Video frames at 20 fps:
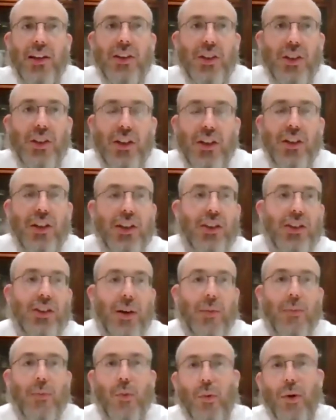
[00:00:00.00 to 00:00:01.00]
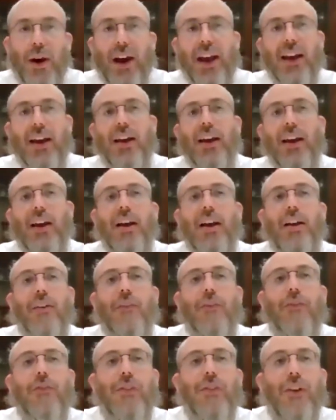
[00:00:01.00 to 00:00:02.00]
to some way,
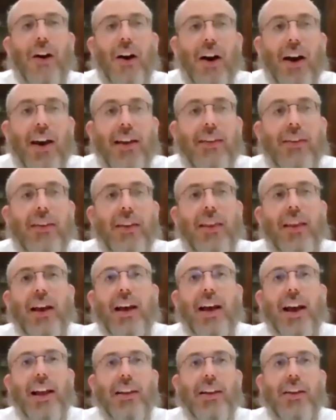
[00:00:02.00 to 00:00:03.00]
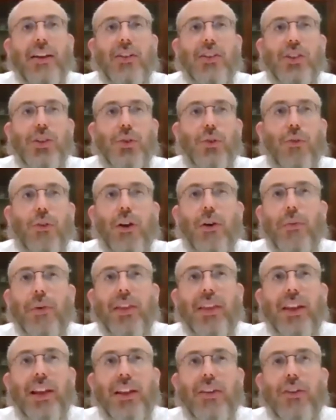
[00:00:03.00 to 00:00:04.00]
find the Chanukah story
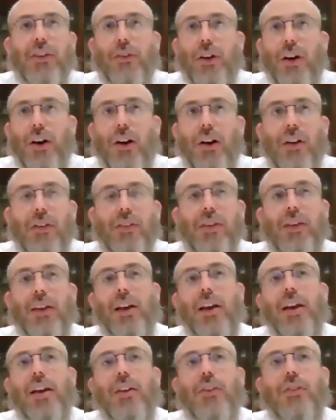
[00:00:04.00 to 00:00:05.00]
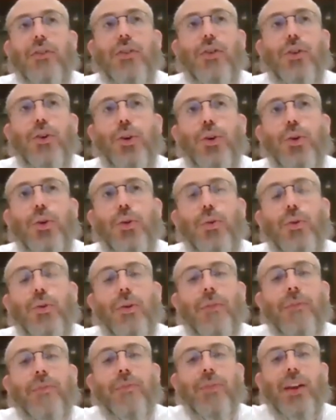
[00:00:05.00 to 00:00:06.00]
within your heart,
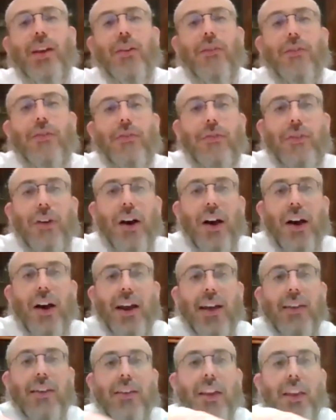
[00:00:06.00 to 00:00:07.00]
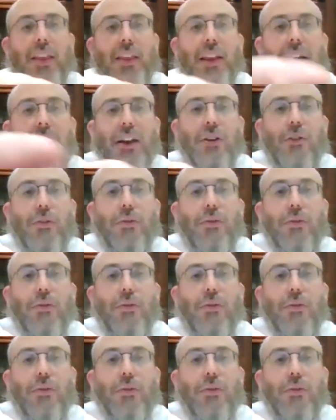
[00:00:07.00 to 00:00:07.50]
to find the